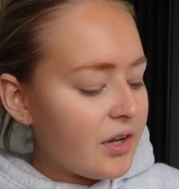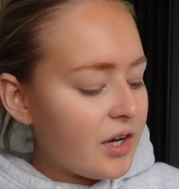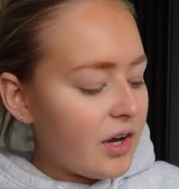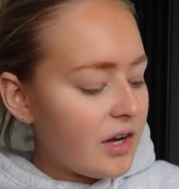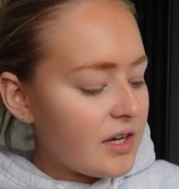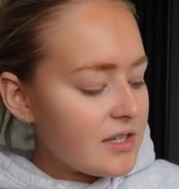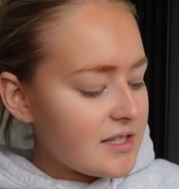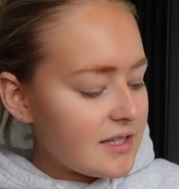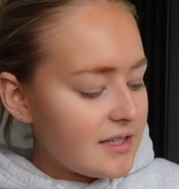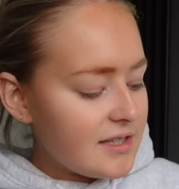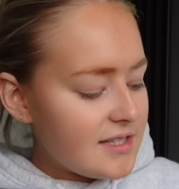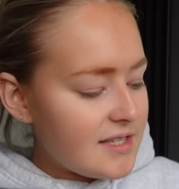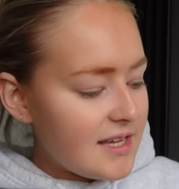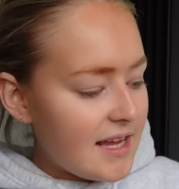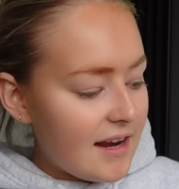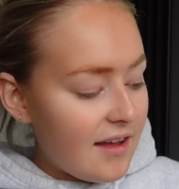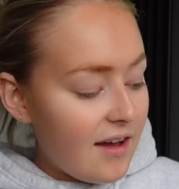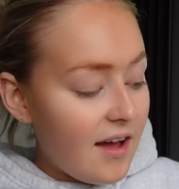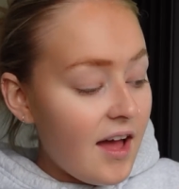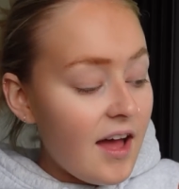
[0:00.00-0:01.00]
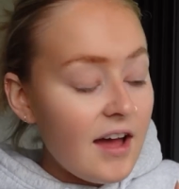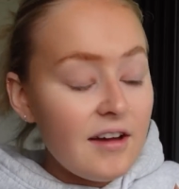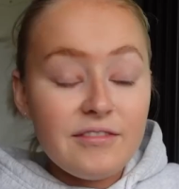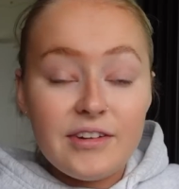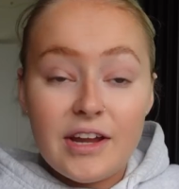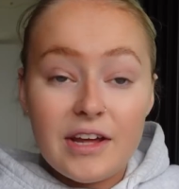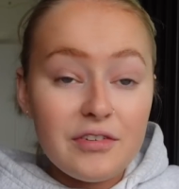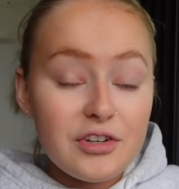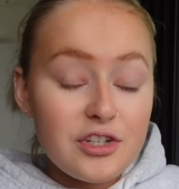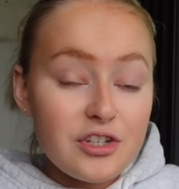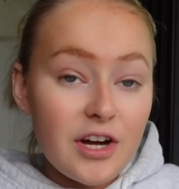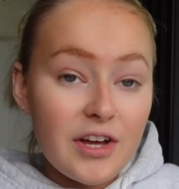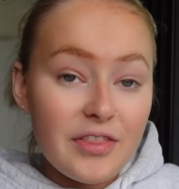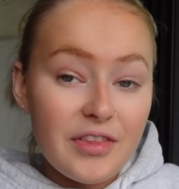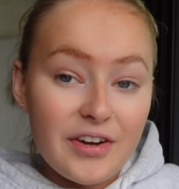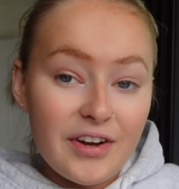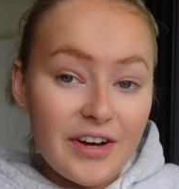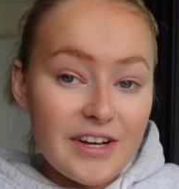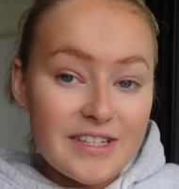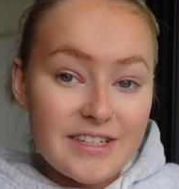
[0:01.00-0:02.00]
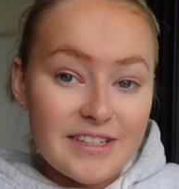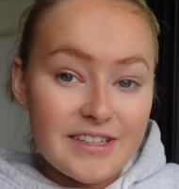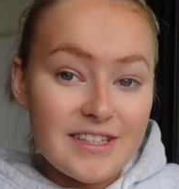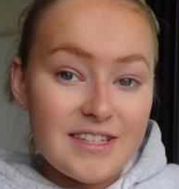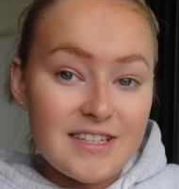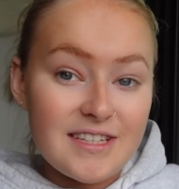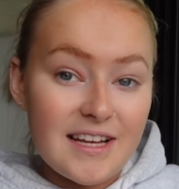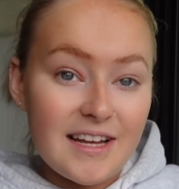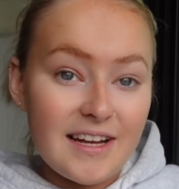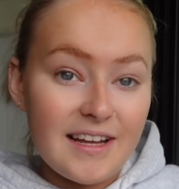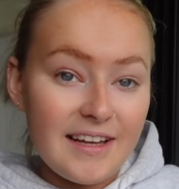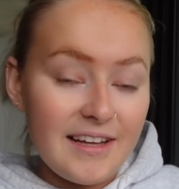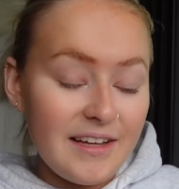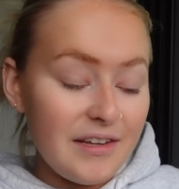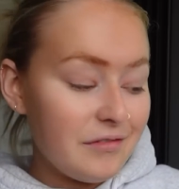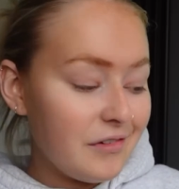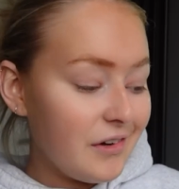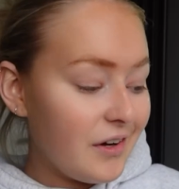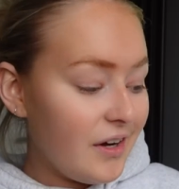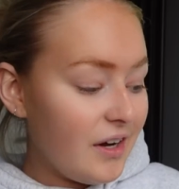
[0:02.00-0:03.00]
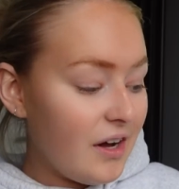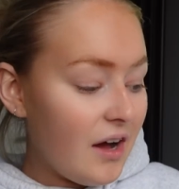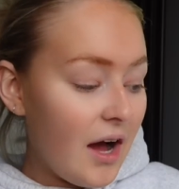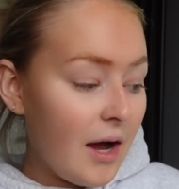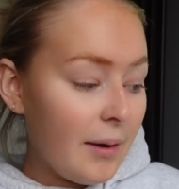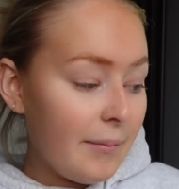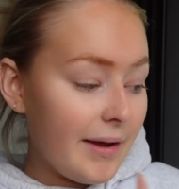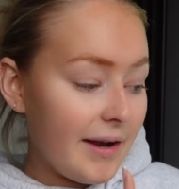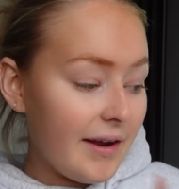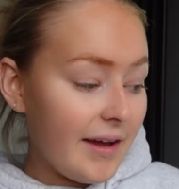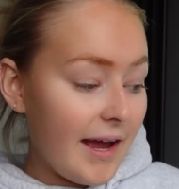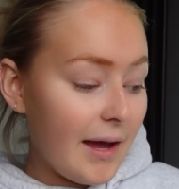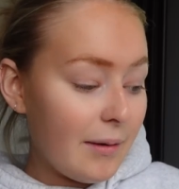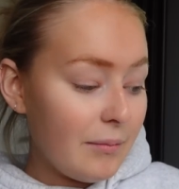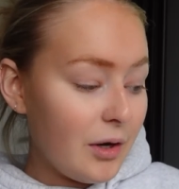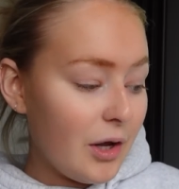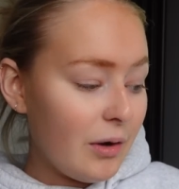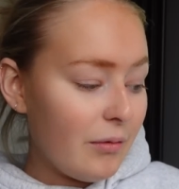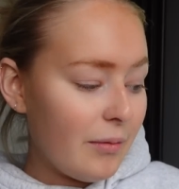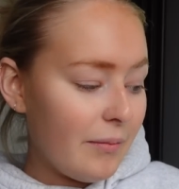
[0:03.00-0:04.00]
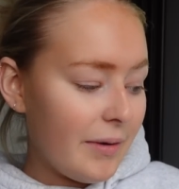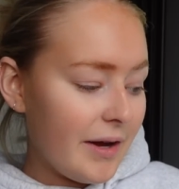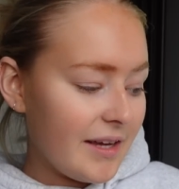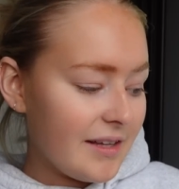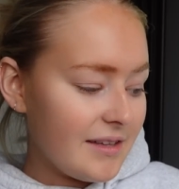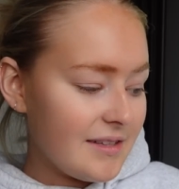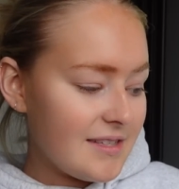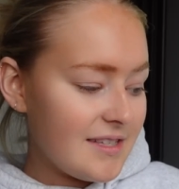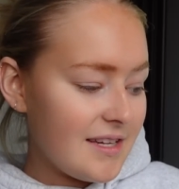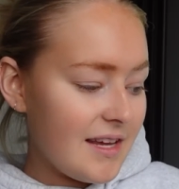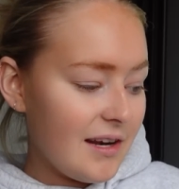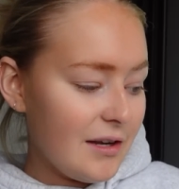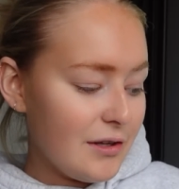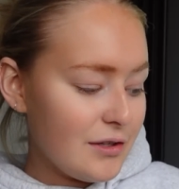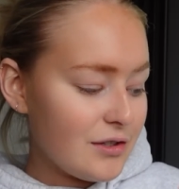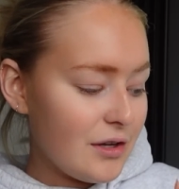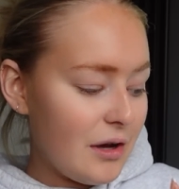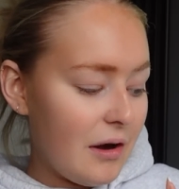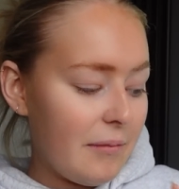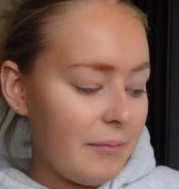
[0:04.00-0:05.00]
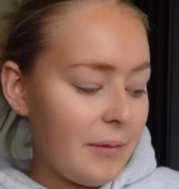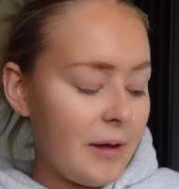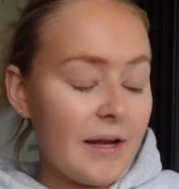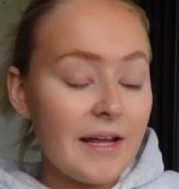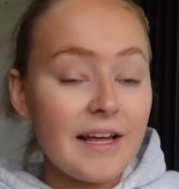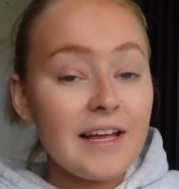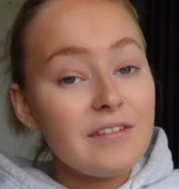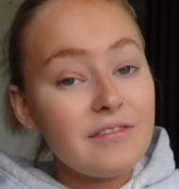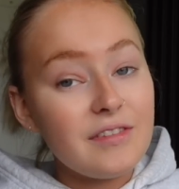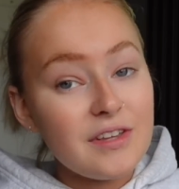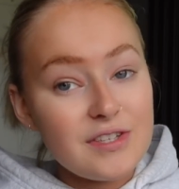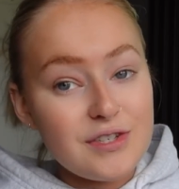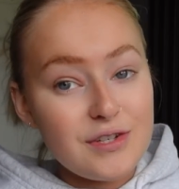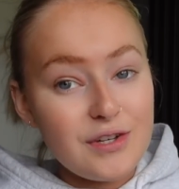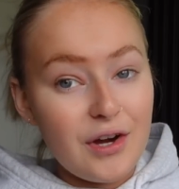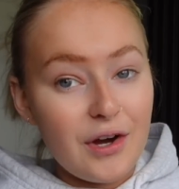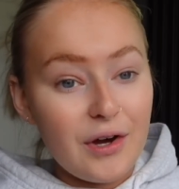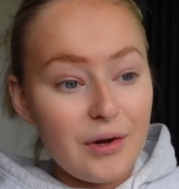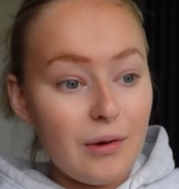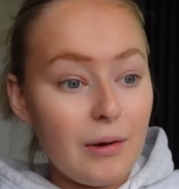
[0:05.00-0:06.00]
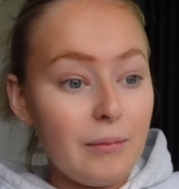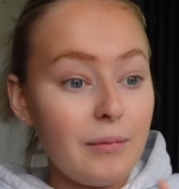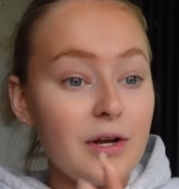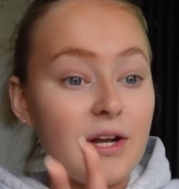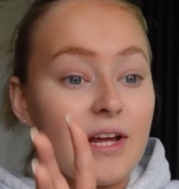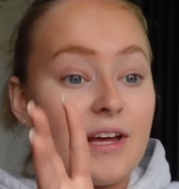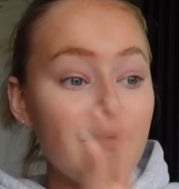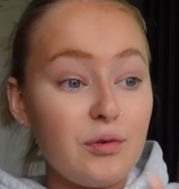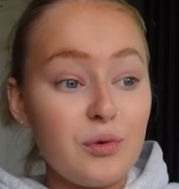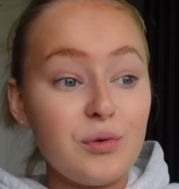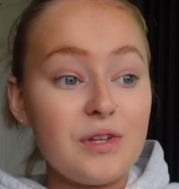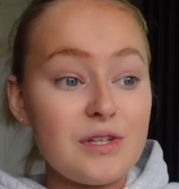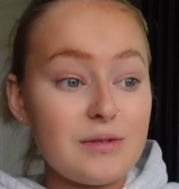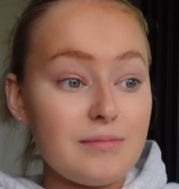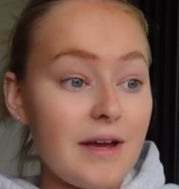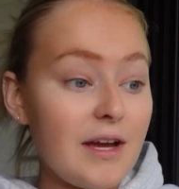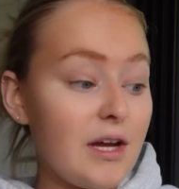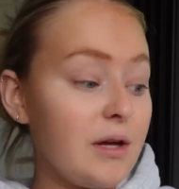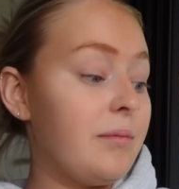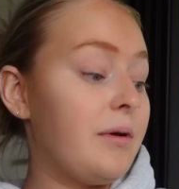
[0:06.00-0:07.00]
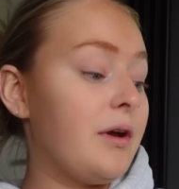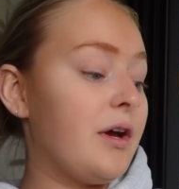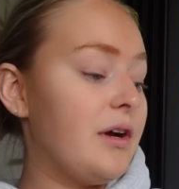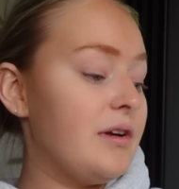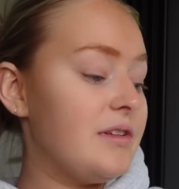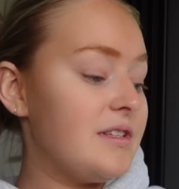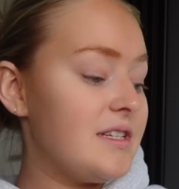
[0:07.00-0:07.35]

a NARS concealer. Never tried the NARS concealer either, and I am low on my concealer, so I'm going to give this a go. I'm going to give all this makeup a go